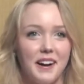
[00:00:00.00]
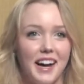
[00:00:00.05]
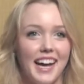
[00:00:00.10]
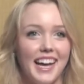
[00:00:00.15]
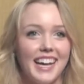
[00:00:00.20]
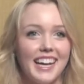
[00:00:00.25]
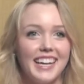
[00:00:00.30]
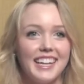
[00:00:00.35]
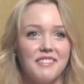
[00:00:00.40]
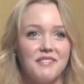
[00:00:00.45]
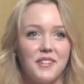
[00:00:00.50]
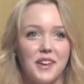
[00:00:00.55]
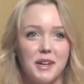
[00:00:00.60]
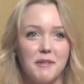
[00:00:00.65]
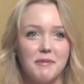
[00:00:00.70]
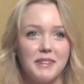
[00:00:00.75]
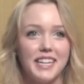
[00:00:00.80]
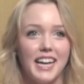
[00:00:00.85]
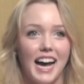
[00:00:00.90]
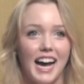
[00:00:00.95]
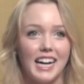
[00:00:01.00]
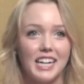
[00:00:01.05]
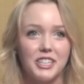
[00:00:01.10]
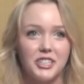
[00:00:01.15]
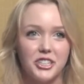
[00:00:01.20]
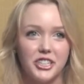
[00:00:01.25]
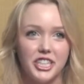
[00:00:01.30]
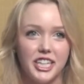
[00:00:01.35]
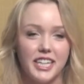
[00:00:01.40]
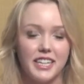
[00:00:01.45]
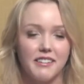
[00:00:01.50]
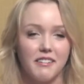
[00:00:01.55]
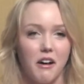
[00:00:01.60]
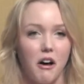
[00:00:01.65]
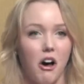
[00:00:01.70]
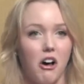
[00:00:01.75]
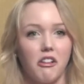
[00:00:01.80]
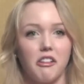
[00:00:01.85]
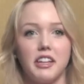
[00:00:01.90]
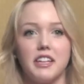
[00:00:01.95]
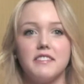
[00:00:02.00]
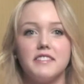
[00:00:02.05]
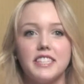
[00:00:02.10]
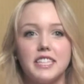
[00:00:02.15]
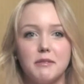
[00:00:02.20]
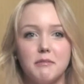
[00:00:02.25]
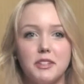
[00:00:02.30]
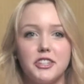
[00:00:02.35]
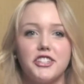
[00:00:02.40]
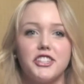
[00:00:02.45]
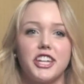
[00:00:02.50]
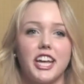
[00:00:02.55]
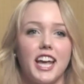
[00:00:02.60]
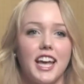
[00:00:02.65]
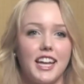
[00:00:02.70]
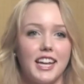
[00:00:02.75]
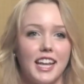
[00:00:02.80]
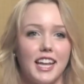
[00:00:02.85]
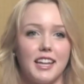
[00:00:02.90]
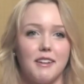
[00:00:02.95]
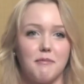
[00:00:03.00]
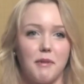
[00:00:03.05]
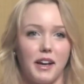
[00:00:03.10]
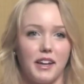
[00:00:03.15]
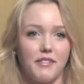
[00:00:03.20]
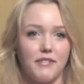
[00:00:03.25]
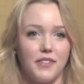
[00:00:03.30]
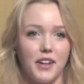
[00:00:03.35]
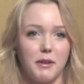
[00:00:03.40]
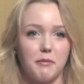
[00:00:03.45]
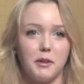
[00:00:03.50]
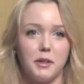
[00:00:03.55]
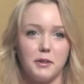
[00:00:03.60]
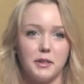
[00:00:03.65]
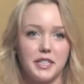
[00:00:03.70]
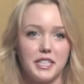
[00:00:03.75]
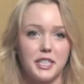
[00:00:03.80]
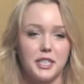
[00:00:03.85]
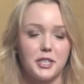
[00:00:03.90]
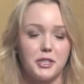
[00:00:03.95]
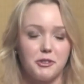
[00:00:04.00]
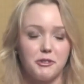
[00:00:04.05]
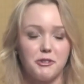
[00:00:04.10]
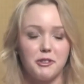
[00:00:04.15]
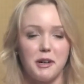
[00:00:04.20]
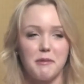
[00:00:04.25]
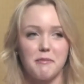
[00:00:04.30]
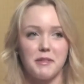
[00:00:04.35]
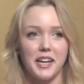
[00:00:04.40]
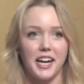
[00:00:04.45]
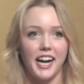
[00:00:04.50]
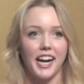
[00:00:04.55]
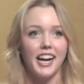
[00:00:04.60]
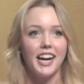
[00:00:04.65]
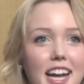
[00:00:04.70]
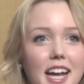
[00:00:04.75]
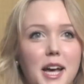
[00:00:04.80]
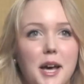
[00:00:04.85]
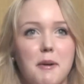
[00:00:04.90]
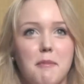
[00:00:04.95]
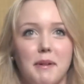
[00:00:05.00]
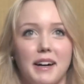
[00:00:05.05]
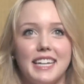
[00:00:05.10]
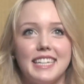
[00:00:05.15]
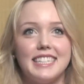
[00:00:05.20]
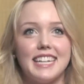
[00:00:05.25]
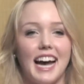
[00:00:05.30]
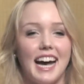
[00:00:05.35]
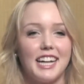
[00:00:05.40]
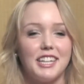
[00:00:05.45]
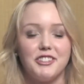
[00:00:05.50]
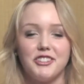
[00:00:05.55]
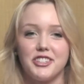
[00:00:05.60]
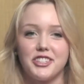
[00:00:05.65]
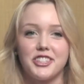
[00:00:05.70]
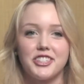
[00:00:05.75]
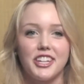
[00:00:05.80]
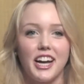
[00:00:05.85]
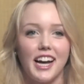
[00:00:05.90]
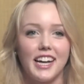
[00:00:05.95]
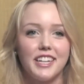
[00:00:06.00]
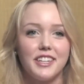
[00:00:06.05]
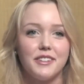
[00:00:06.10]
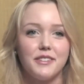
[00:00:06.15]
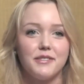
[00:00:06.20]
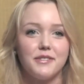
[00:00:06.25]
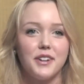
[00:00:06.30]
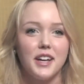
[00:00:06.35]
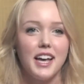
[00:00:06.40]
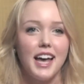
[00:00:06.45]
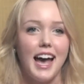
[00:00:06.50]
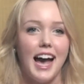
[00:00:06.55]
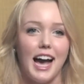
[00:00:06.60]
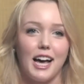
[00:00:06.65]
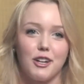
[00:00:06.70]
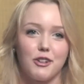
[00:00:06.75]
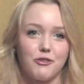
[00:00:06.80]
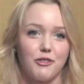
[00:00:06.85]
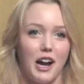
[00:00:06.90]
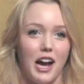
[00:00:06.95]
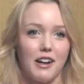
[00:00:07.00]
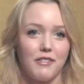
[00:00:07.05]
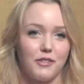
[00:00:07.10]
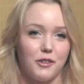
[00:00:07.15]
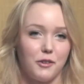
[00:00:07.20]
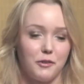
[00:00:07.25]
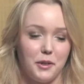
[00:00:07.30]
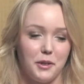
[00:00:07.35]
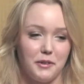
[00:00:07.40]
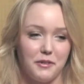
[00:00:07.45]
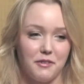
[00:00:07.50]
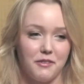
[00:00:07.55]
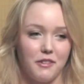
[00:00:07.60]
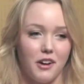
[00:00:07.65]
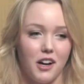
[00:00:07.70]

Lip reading: My family actually all lives in Michigan, and my family went to school up there. My dad just kind of had a rivalry